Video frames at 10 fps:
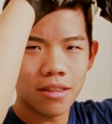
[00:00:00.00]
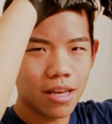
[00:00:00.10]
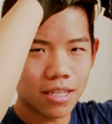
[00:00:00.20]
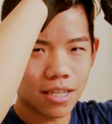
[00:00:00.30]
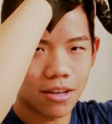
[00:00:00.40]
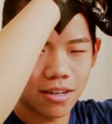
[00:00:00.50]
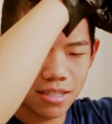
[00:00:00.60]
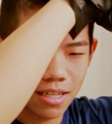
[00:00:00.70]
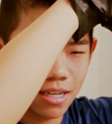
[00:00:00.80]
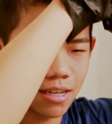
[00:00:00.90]
things I thought as
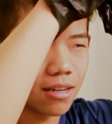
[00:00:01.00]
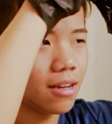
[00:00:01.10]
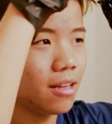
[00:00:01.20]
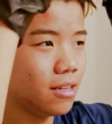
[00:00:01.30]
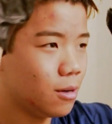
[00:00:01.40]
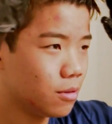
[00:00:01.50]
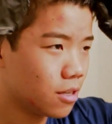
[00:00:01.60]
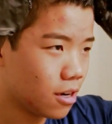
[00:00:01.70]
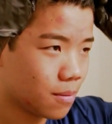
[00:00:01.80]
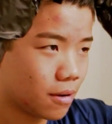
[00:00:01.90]
a kid, and then I would
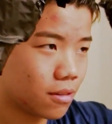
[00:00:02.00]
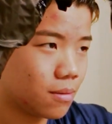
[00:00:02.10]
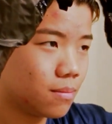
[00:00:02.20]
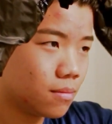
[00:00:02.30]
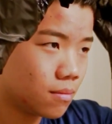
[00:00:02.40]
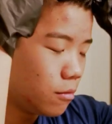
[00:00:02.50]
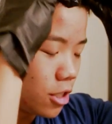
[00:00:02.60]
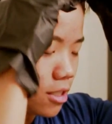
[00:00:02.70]
talk about them, which